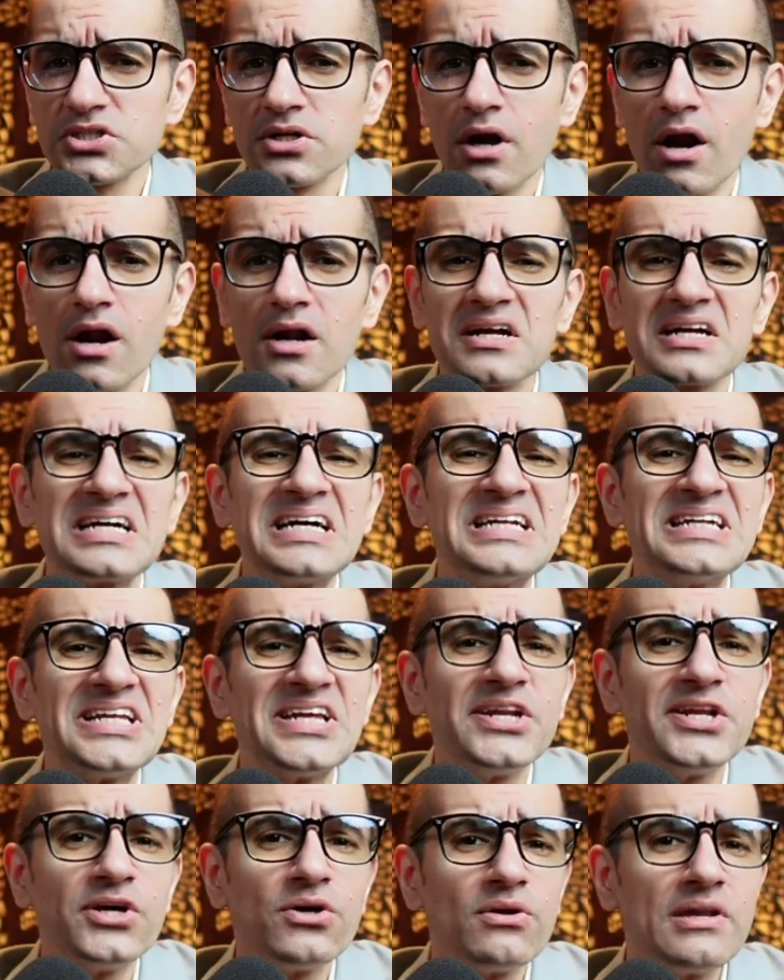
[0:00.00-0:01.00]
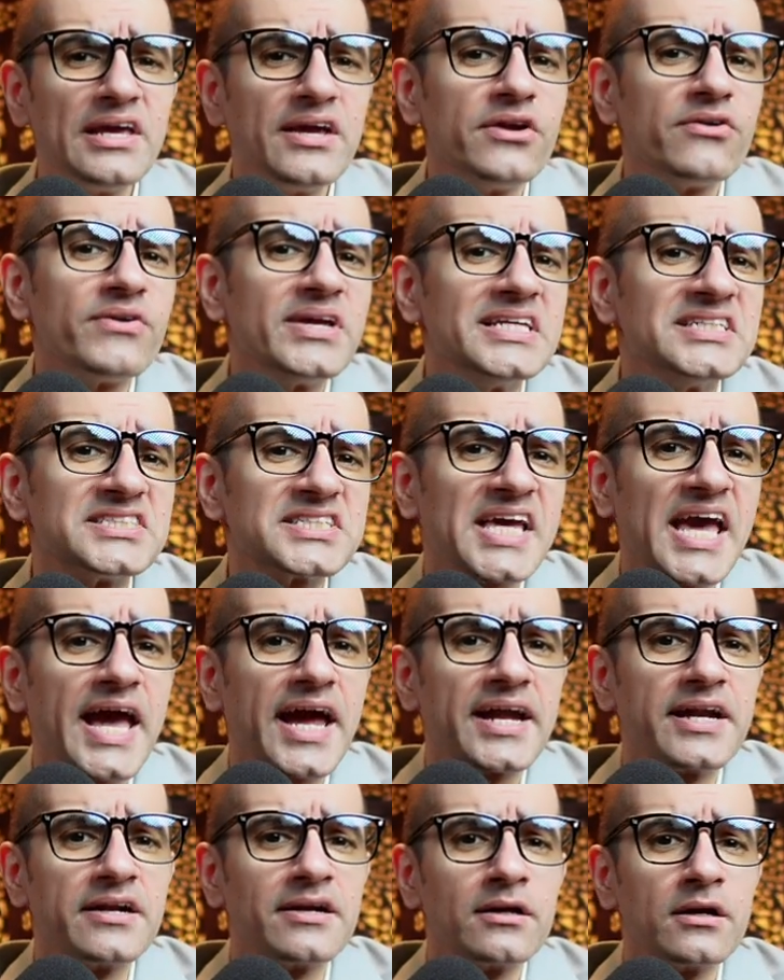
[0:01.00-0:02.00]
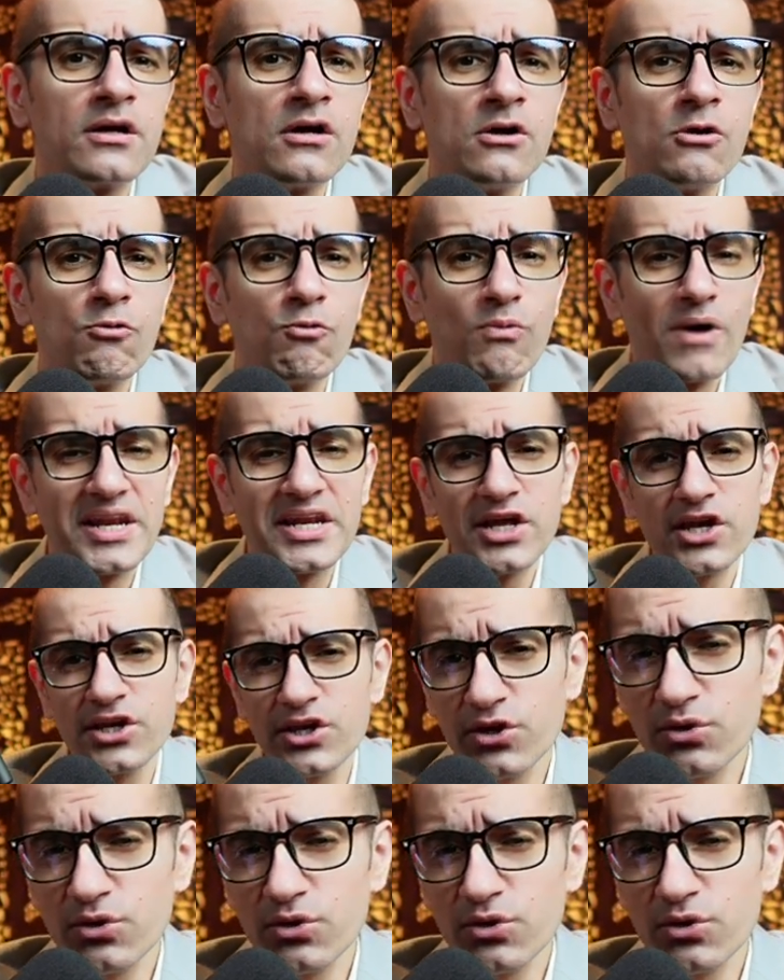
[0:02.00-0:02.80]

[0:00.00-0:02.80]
are continually rescanned when a new